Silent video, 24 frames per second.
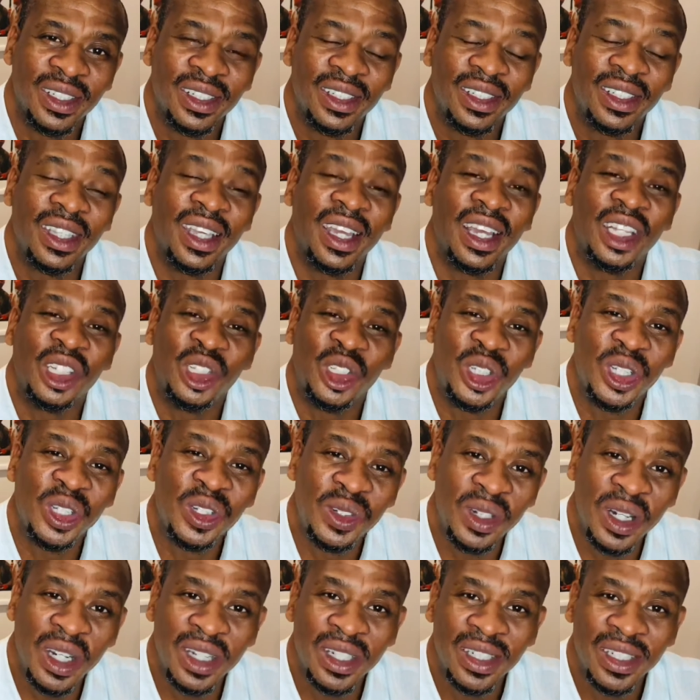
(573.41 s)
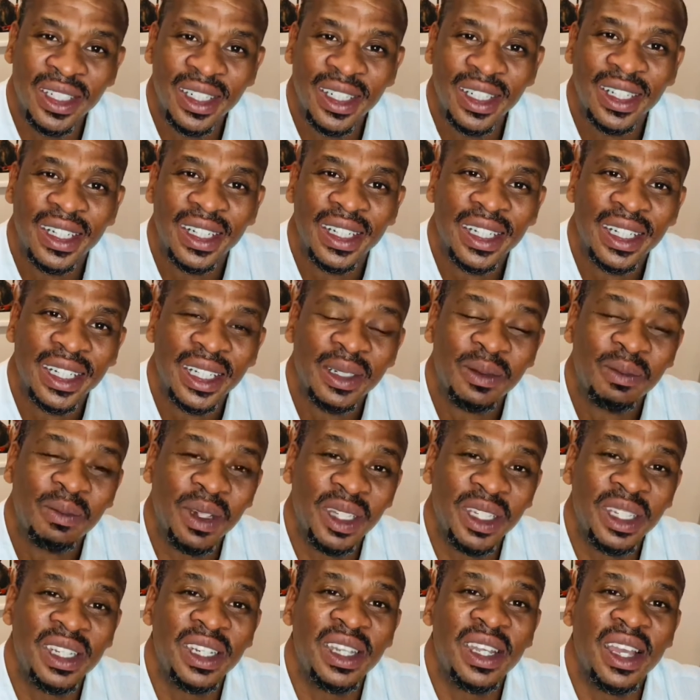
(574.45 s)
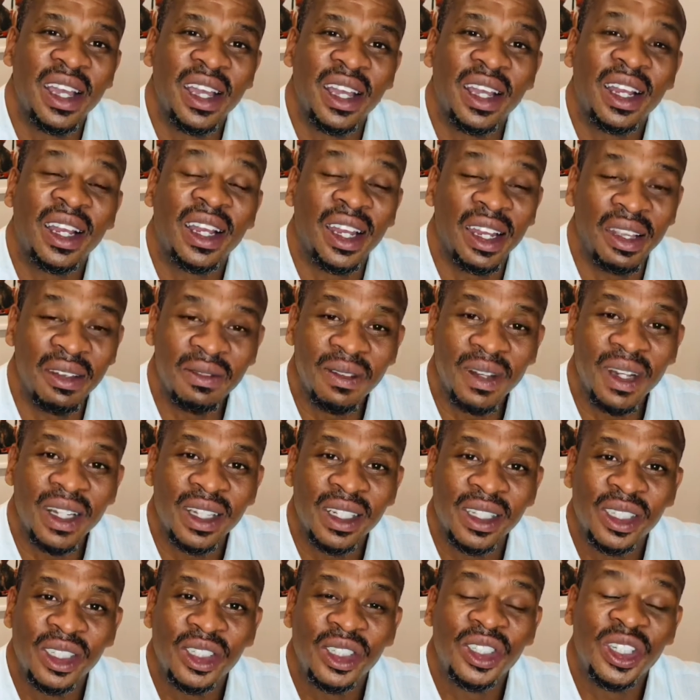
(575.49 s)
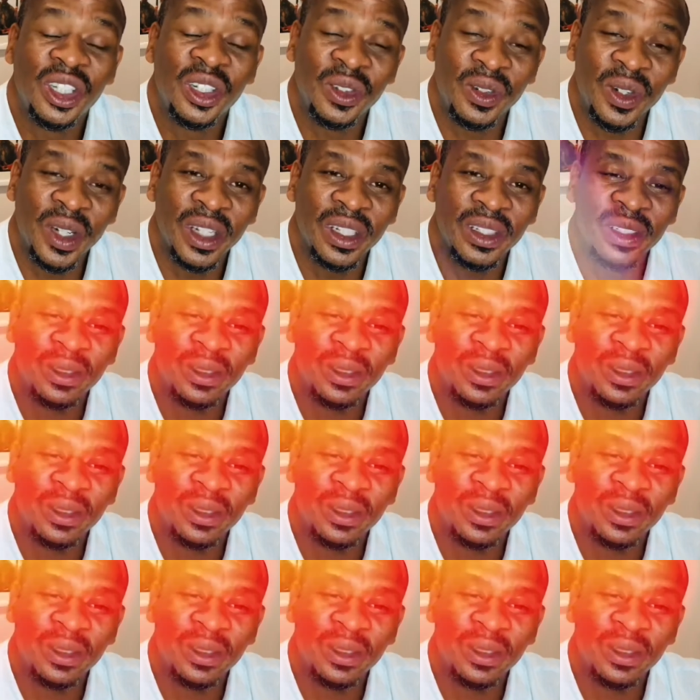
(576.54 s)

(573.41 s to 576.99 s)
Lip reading: They are children, but they are clever children.